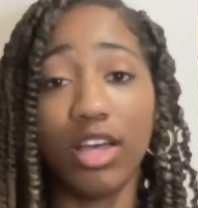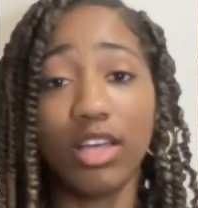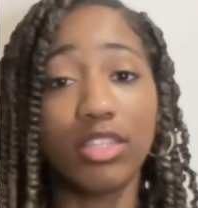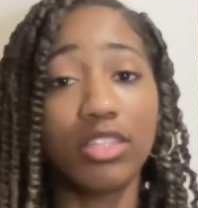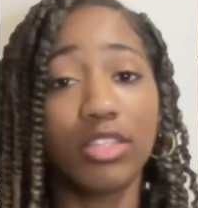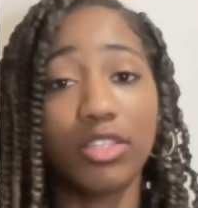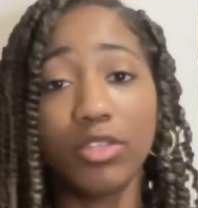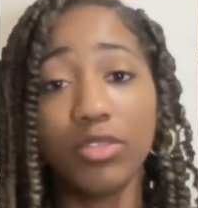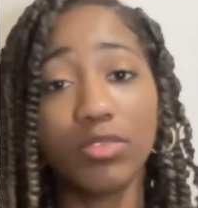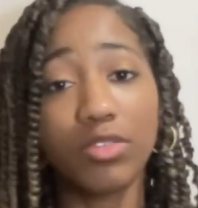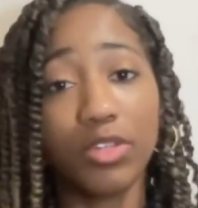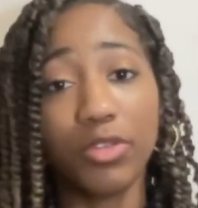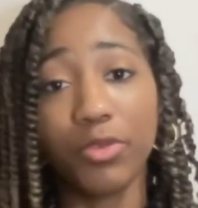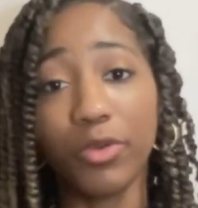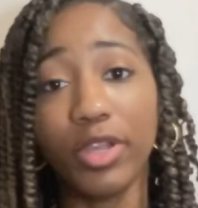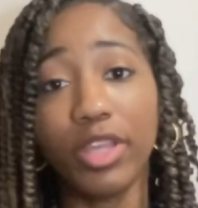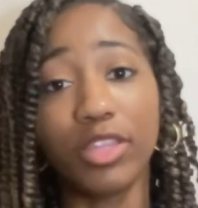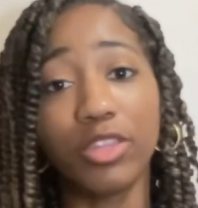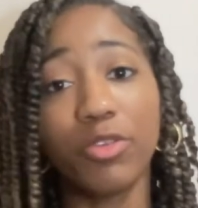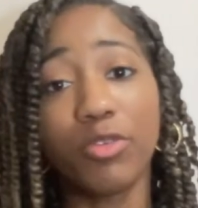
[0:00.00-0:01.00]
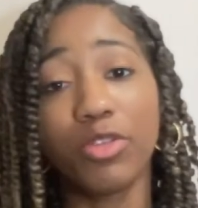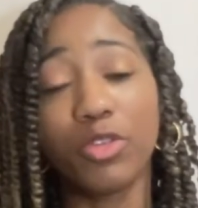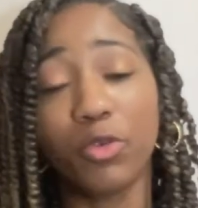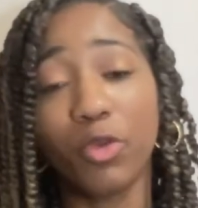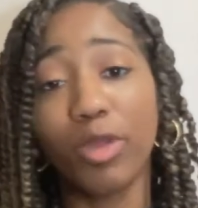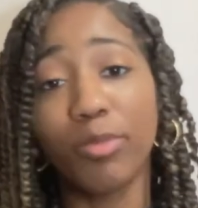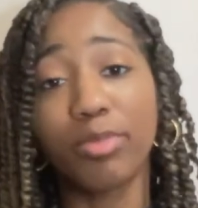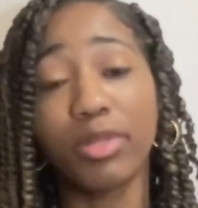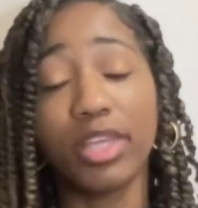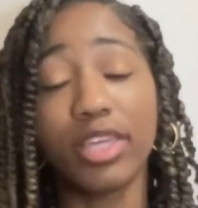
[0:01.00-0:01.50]
they're great. They're in a
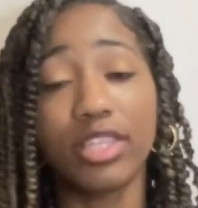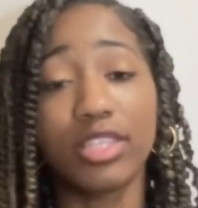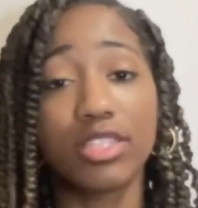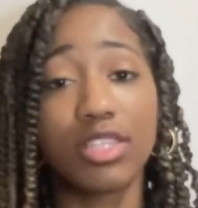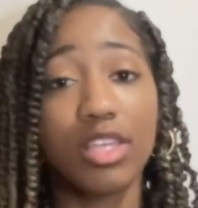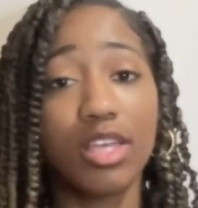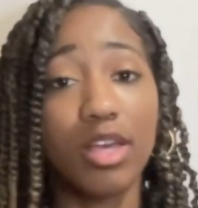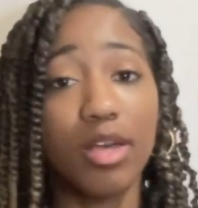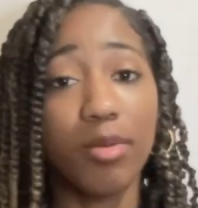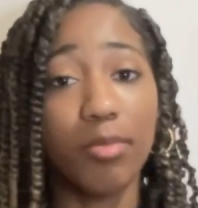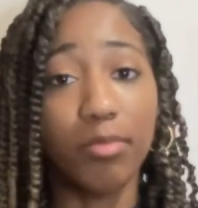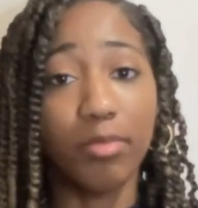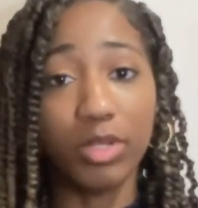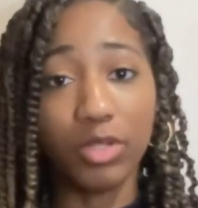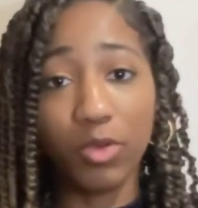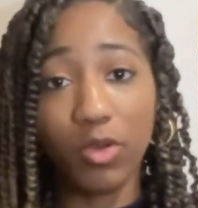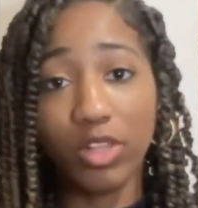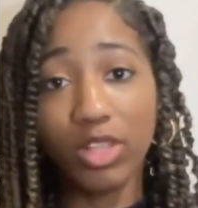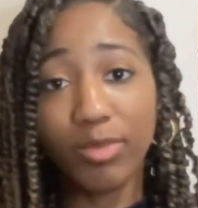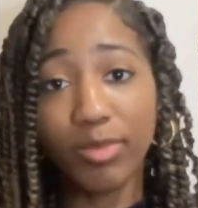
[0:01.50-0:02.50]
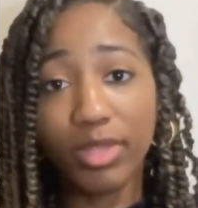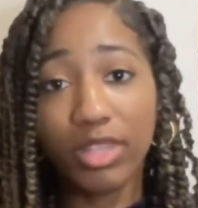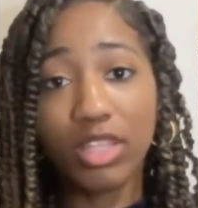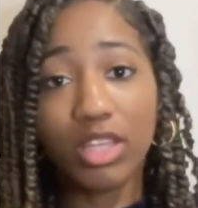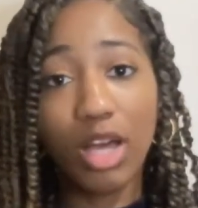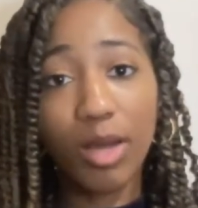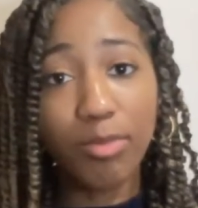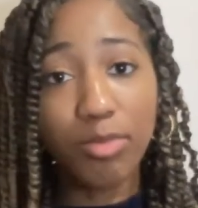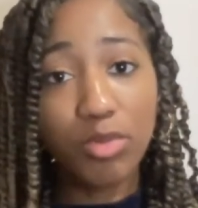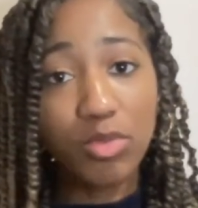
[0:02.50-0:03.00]
great place. But all them other
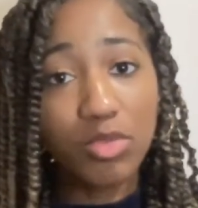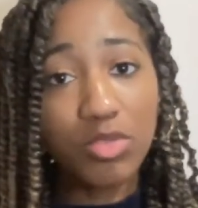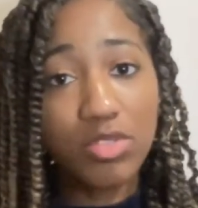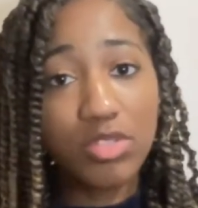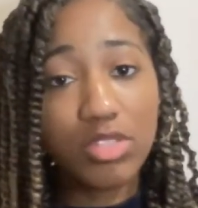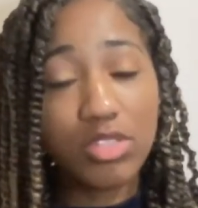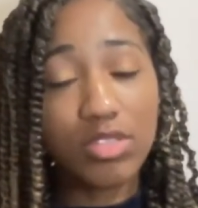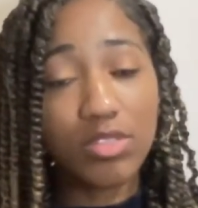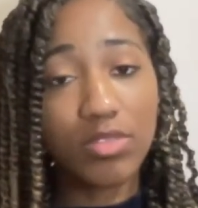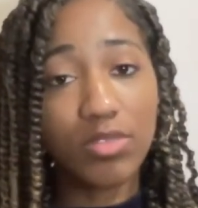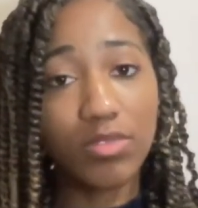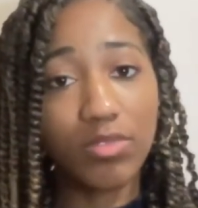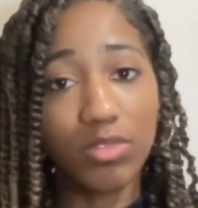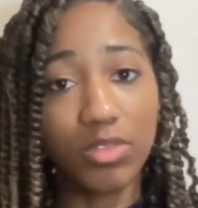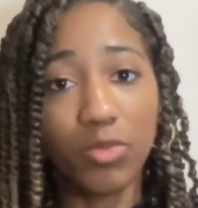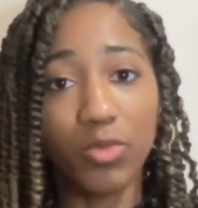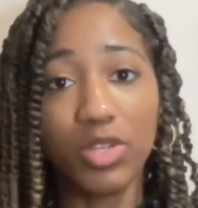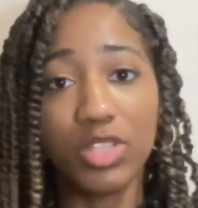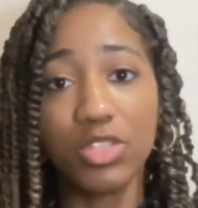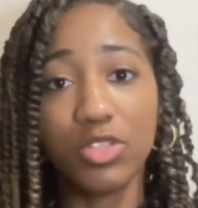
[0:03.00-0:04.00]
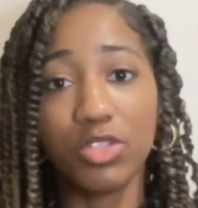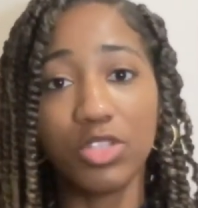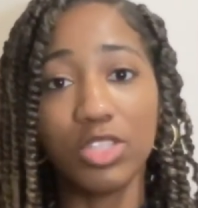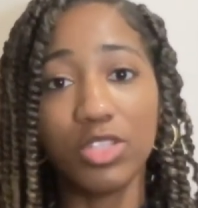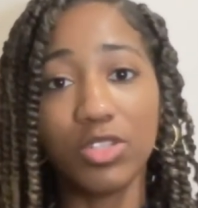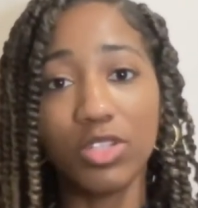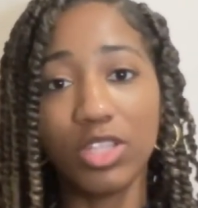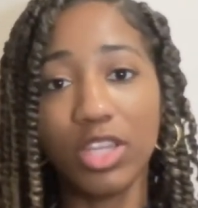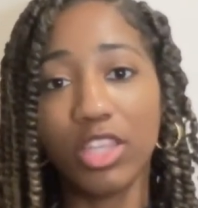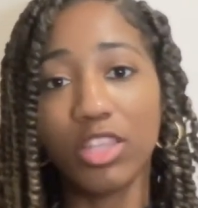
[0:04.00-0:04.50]
couples, the ones that are
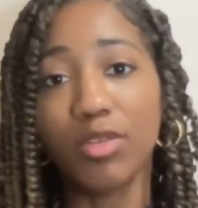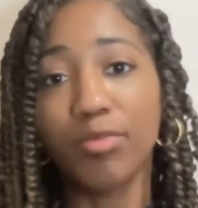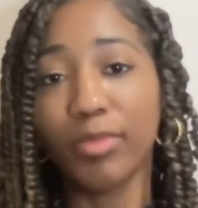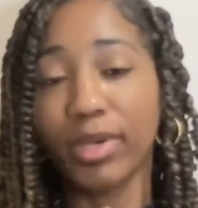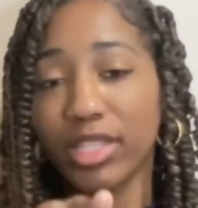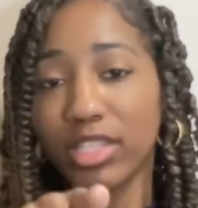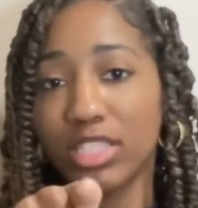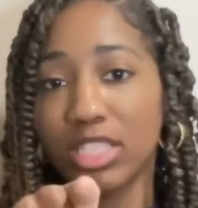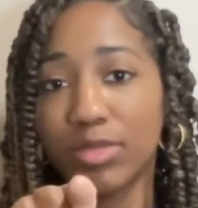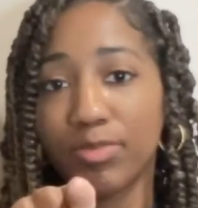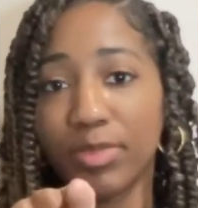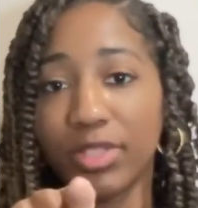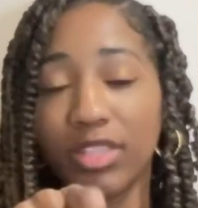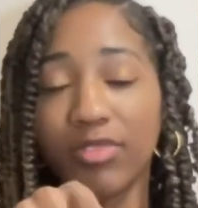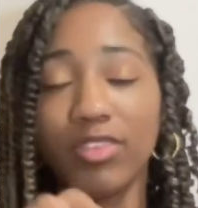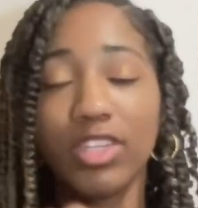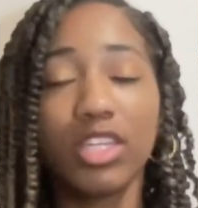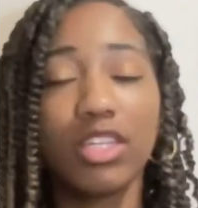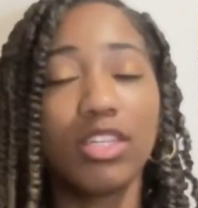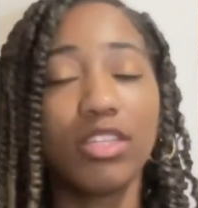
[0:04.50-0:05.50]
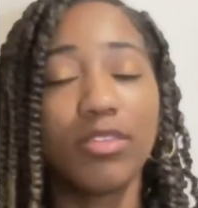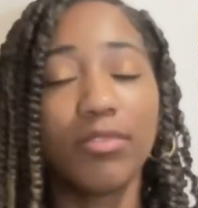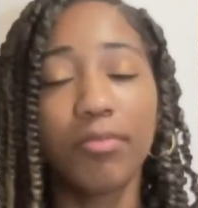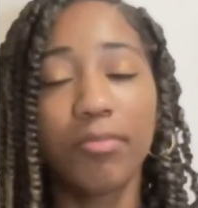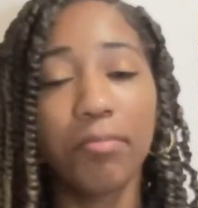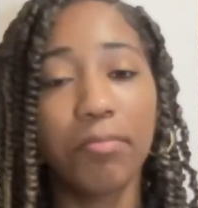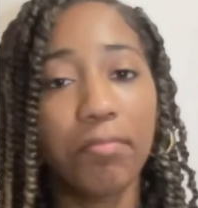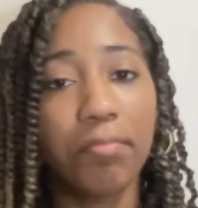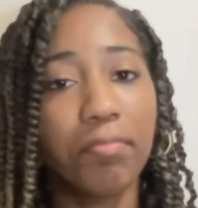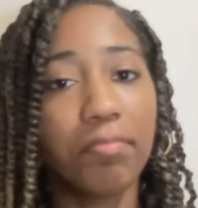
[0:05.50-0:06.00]
still together, minus Bolivia,
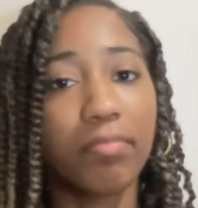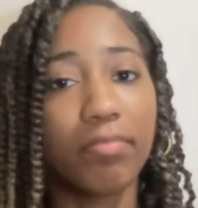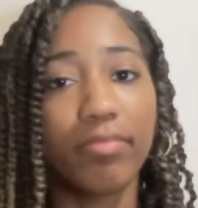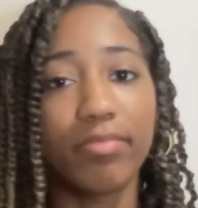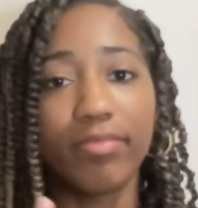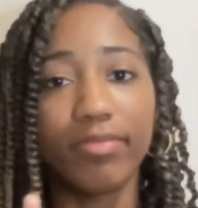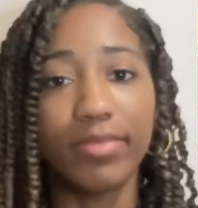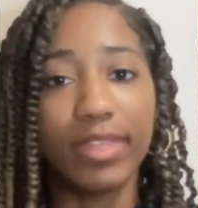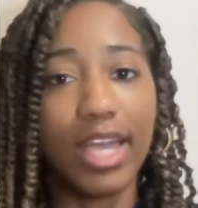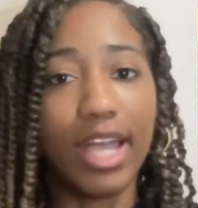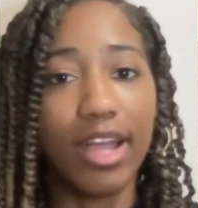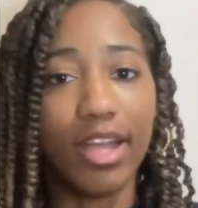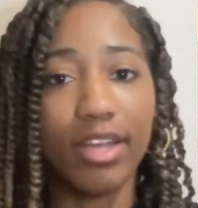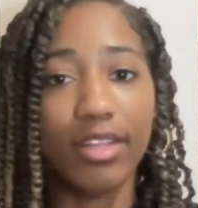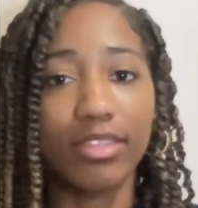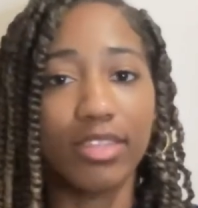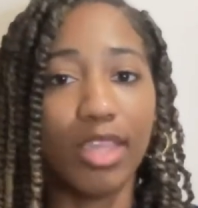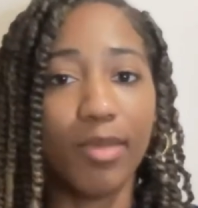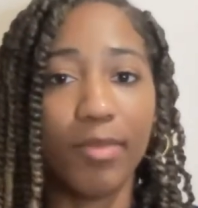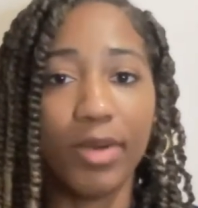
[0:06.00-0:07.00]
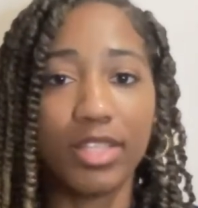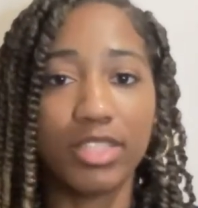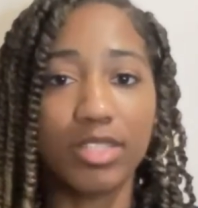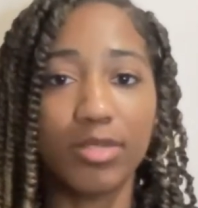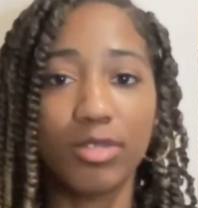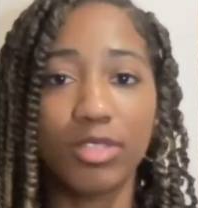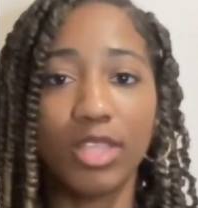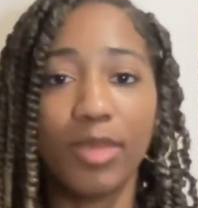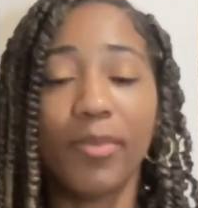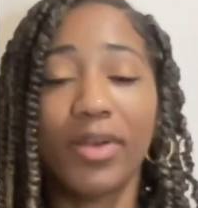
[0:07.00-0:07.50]
nah, they about
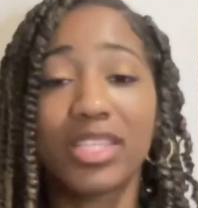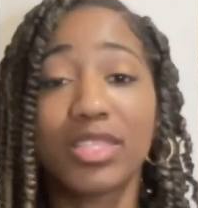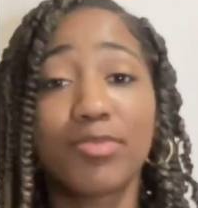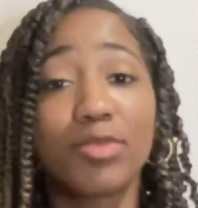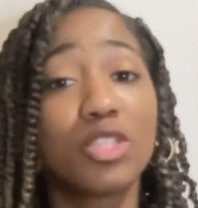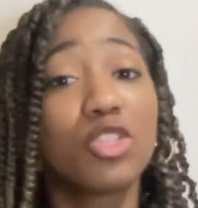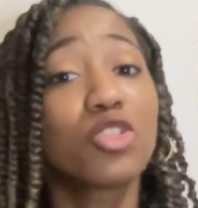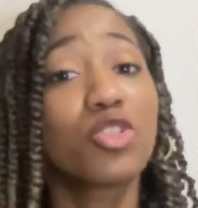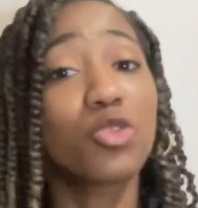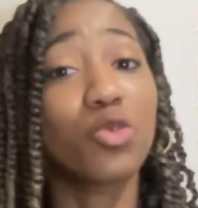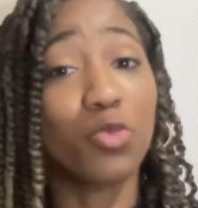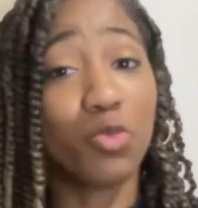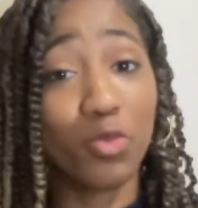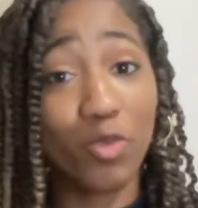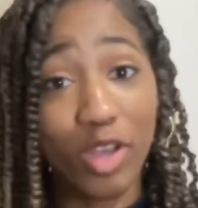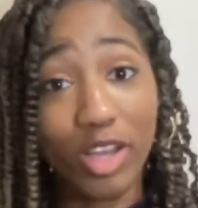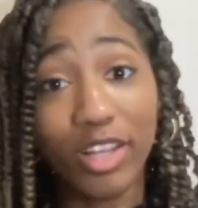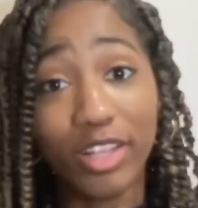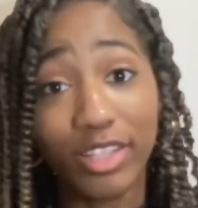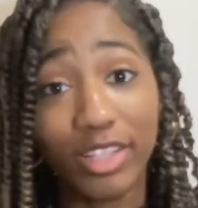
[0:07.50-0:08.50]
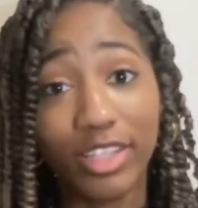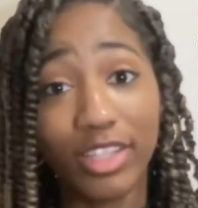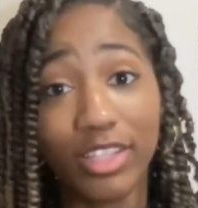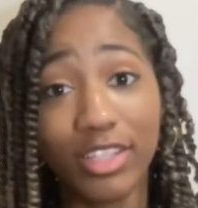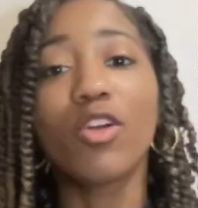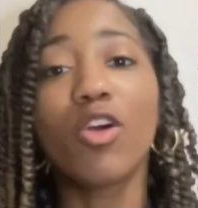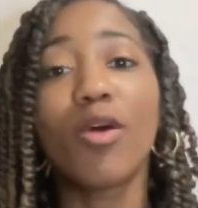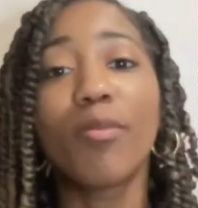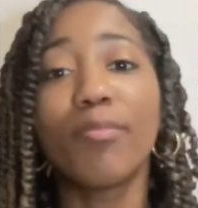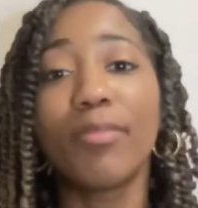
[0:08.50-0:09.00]
to be struggling.
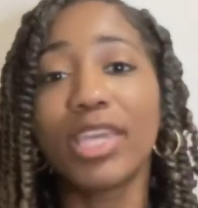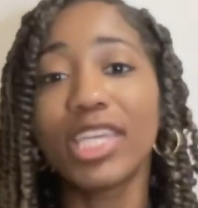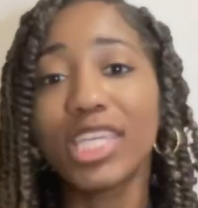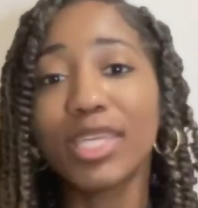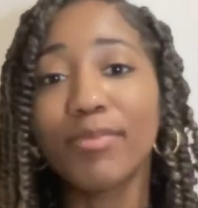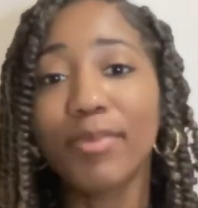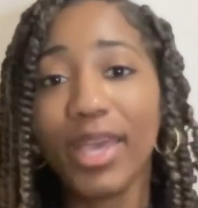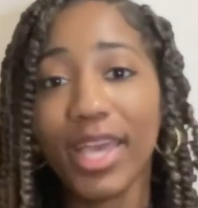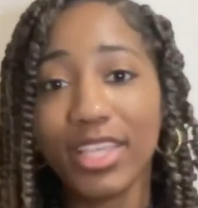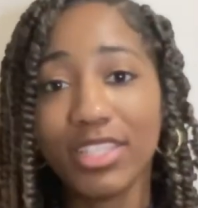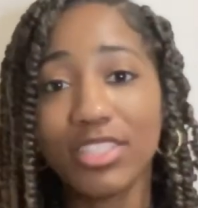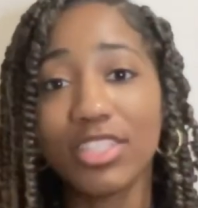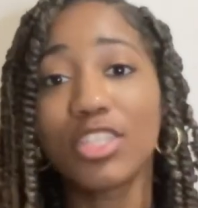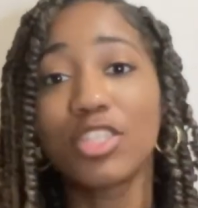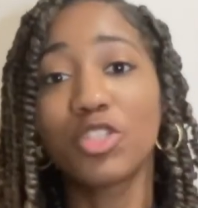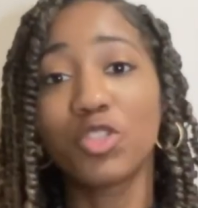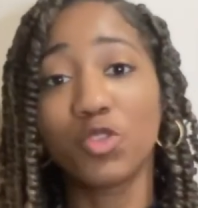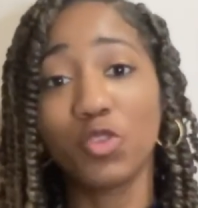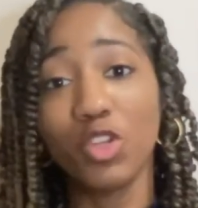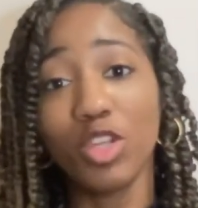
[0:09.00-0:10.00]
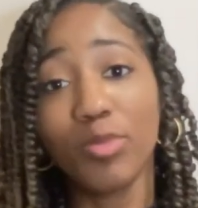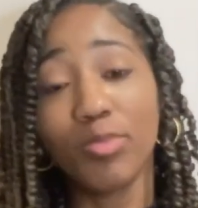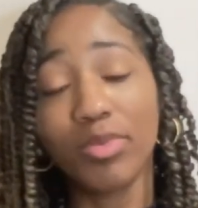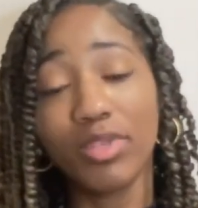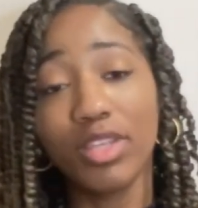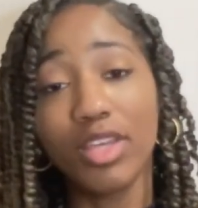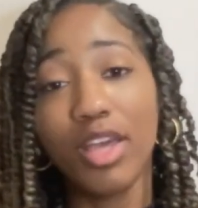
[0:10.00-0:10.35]
They're gonna make it past this trip,